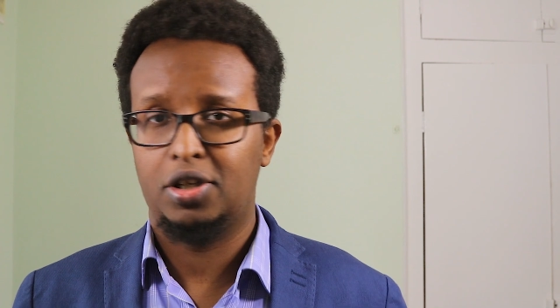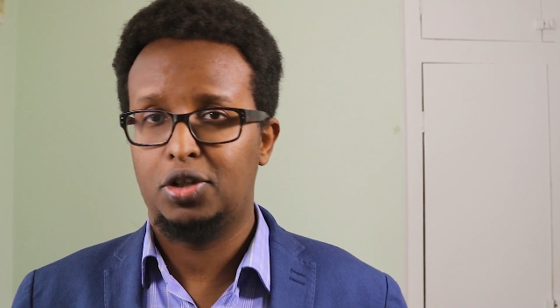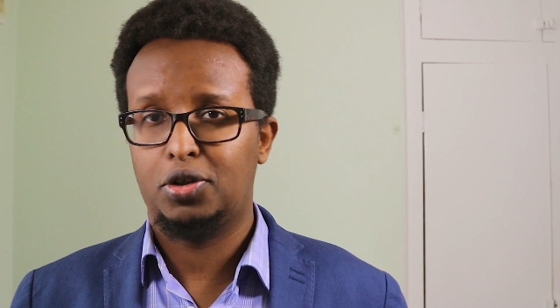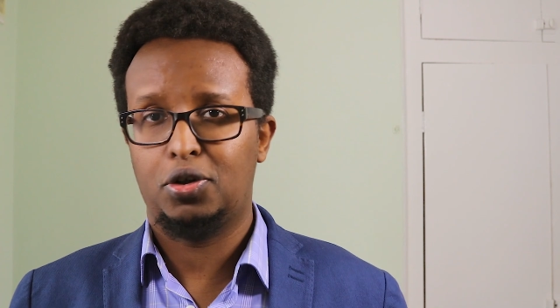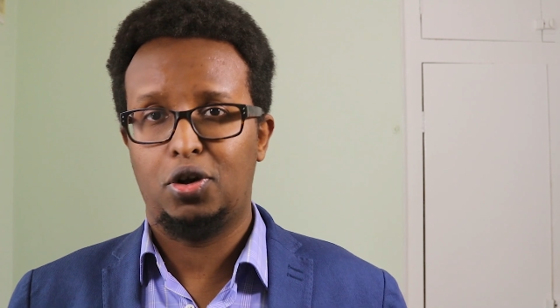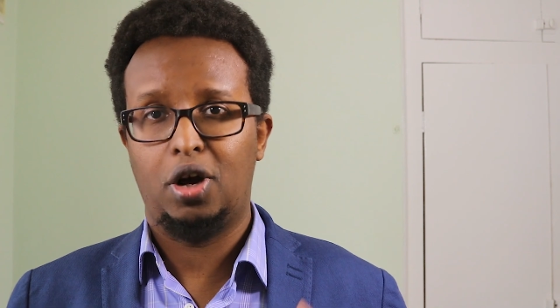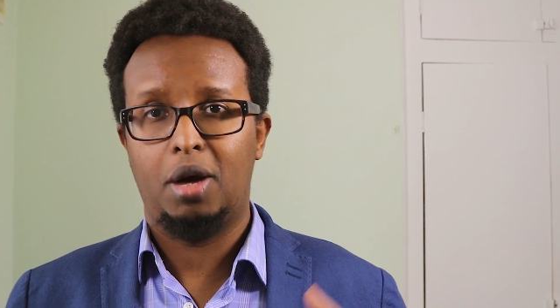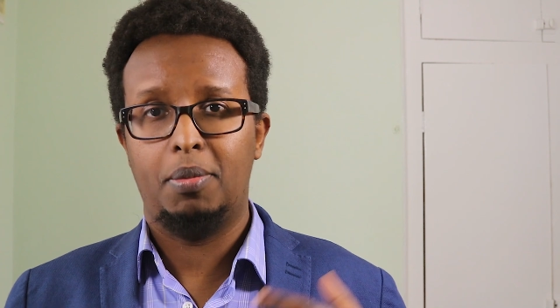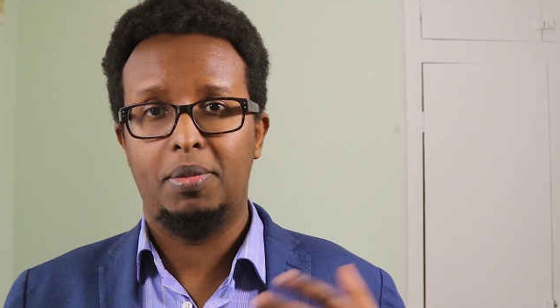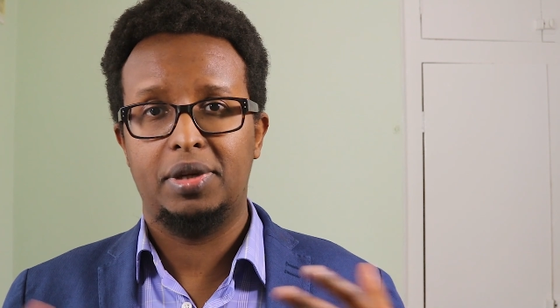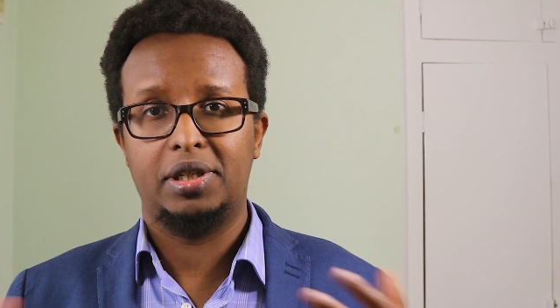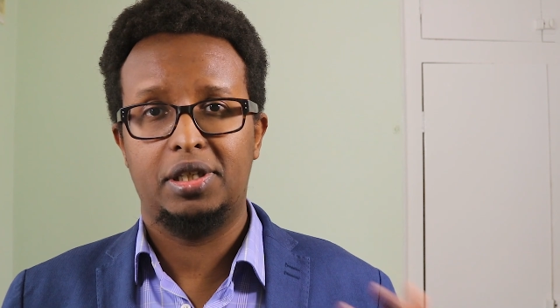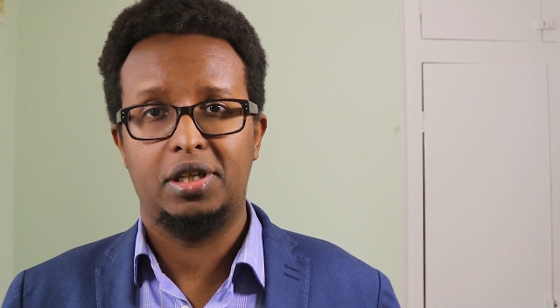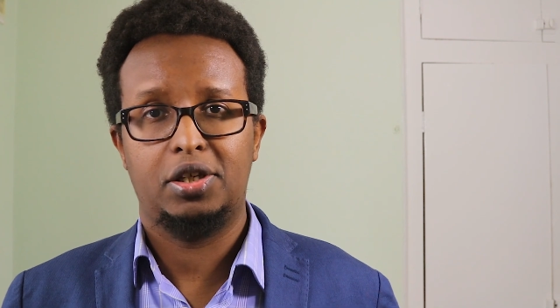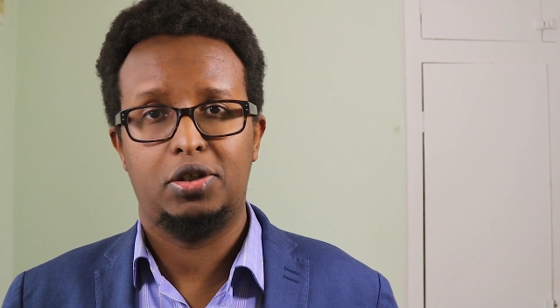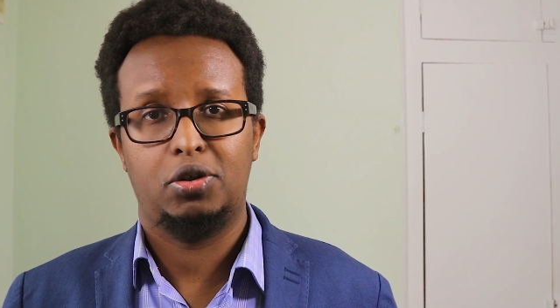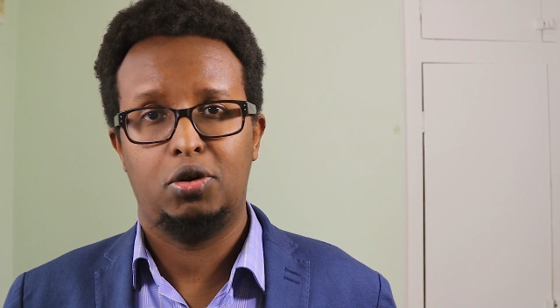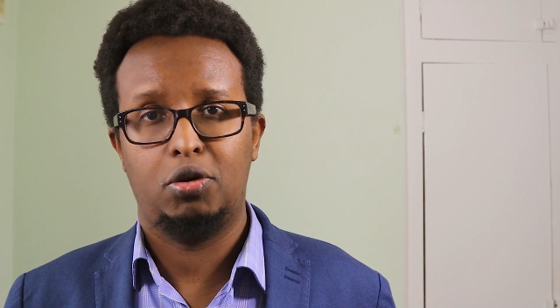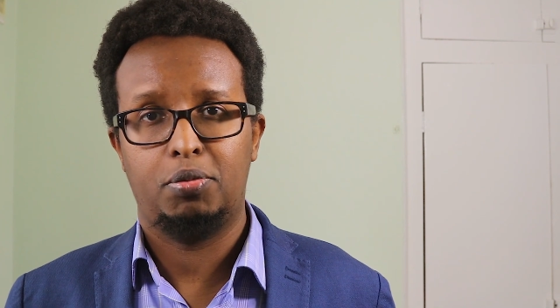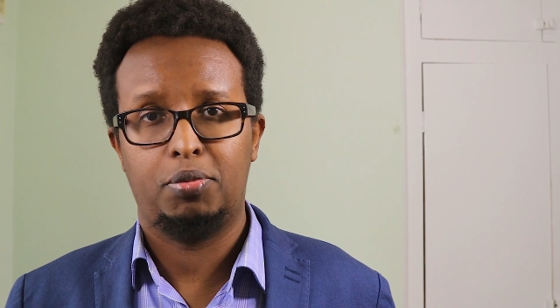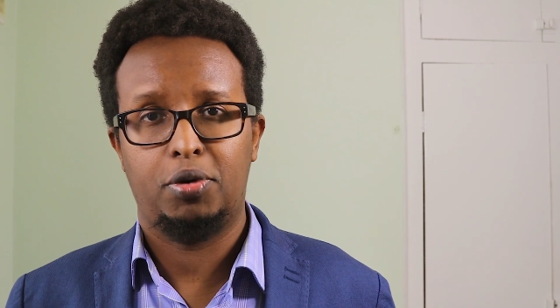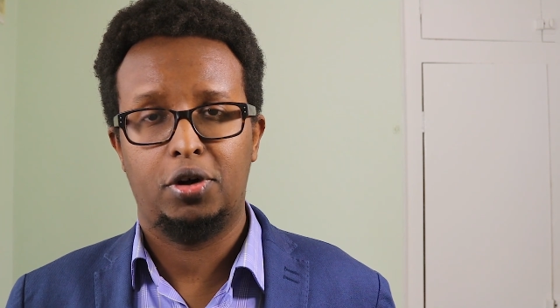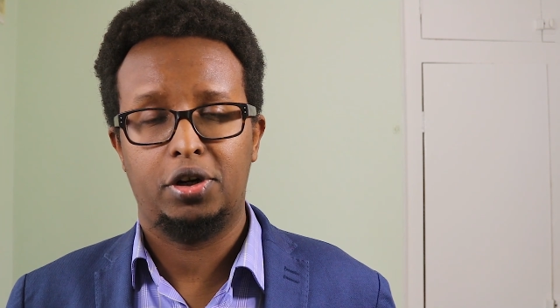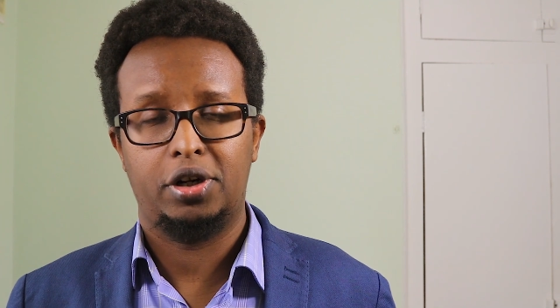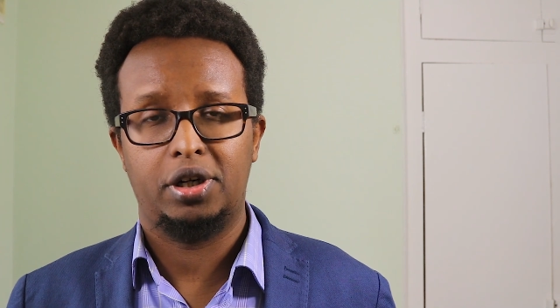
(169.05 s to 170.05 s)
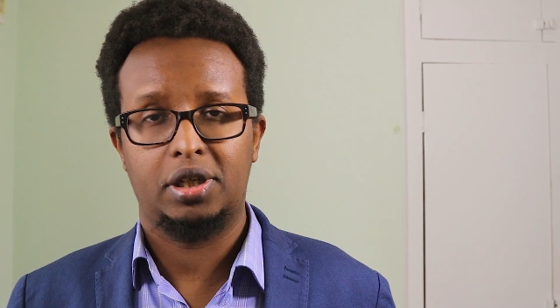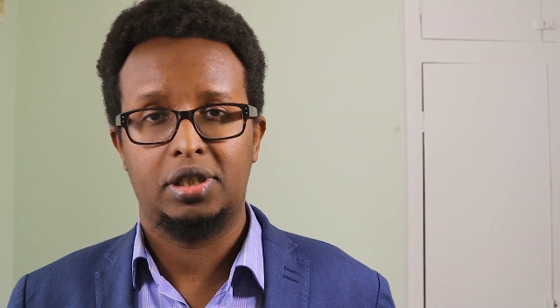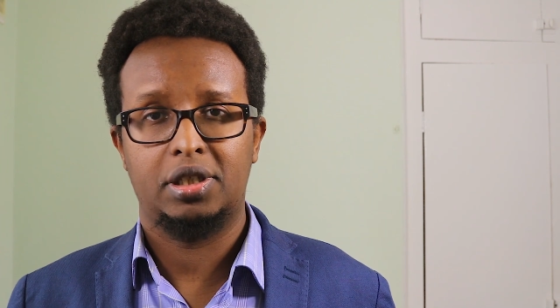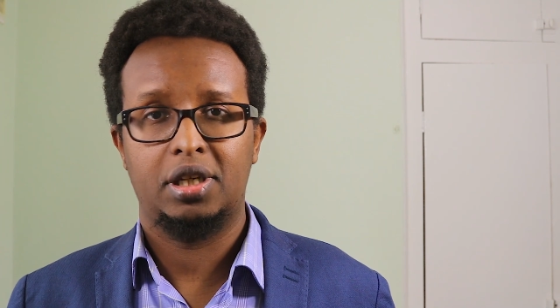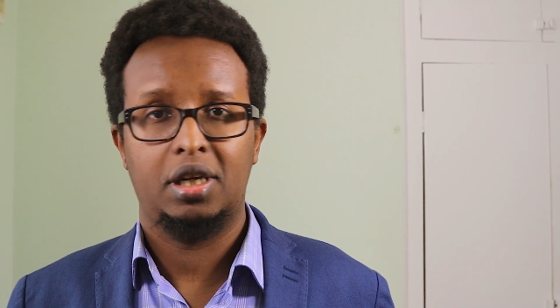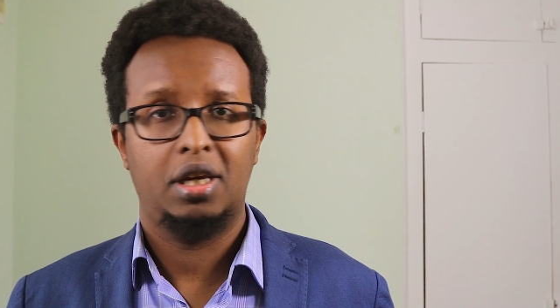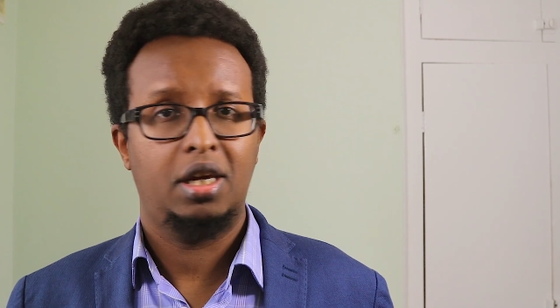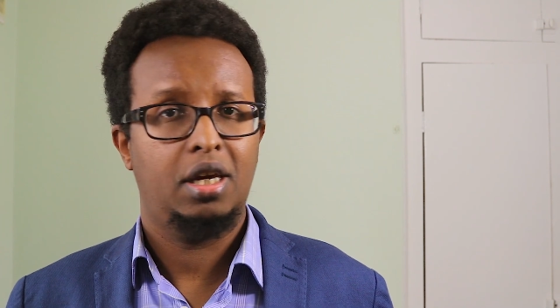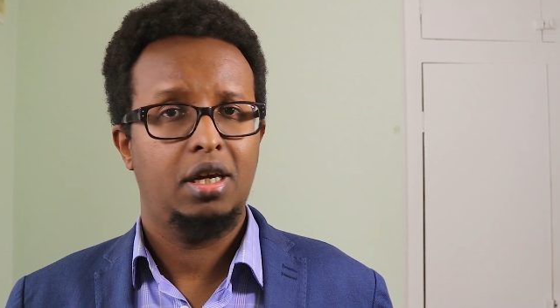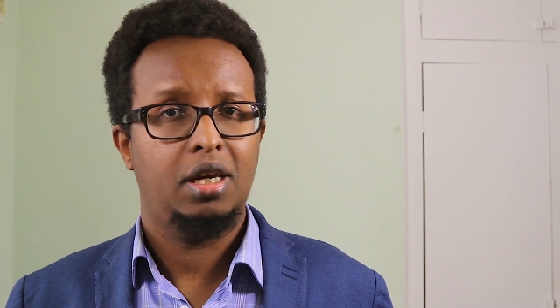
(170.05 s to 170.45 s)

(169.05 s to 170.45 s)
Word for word: it's not a medicinal product.